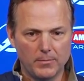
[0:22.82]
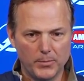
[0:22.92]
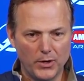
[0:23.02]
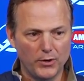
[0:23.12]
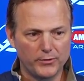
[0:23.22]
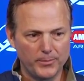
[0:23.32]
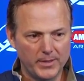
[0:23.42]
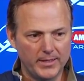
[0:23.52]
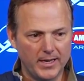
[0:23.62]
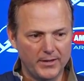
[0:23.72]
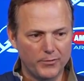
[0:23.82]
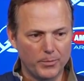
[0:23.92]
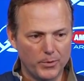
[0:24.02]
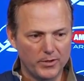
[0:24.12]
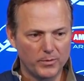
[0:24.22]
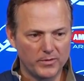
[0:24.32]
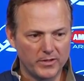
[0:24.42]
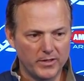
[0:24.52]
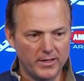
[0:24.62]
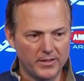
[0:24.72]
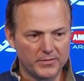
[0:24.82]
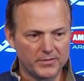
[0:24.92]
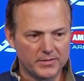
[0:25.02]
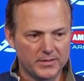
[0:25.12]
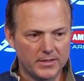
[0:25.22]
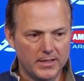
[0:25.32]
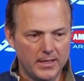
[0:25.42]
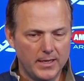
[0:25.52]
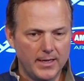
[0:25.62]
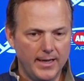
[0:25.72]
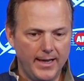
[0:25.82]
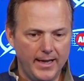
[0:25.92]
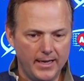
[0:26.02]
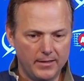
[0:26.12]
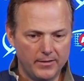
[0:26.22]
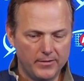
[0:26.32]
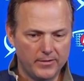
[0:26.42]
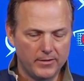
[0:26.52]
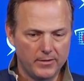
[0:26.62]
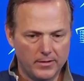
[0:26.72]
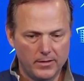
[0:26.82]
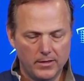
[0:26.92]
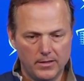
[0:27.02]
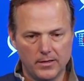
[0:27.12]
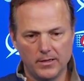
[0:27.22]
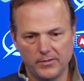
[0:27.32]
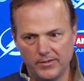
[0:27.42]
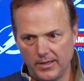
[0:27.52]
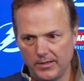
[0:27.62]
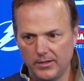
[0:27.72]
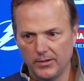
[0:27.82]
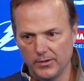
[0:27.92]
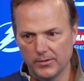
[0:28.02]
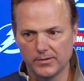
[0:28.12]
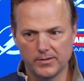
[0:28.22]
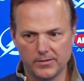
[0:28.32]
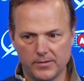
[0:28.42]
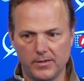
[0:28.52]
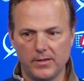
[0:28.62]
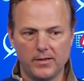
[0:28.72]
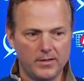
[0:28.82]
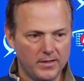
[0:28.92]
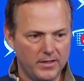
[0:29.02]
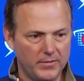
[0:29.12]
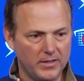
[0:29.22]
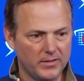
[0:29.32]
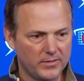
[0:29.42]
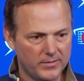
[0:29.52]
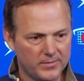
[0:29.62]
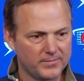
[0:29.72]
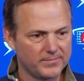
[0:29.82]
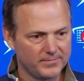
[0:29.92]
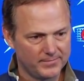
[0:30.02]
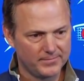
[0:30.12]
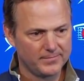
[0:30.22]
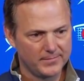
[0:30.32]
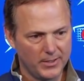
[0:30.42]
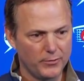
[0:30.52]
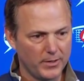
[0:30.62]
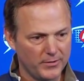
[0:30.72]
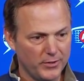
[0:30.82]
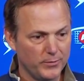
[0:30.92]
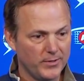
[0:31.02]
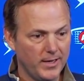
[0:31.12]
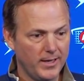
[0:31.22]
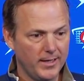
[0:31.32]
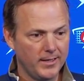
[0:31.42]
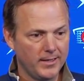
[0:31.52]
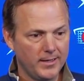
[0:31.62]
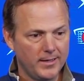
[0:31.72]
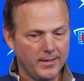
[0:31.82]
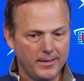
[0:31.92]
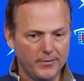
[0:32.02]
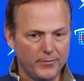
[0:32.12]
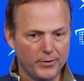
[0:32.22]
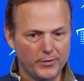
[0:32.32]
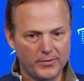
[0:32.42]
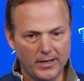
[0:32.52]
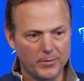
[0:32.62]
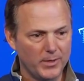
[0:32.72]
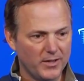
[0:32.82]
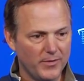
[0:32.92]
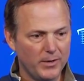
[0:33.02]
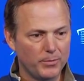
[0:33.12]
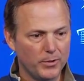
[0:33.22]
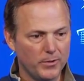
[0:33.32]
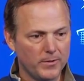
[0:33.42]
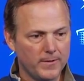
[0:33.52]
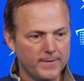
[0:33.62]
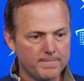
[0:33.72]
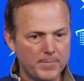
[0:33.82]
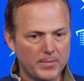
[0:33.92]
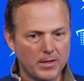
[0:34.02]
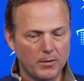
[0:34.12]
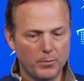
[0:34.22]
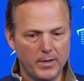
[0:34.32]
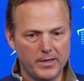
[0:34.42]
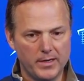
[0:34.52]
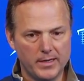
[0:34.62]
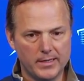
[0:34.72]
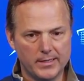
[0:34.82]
But ultimately, 94 points wasn't good enough. And I stand here giving this, addressing you today in the second week of April, when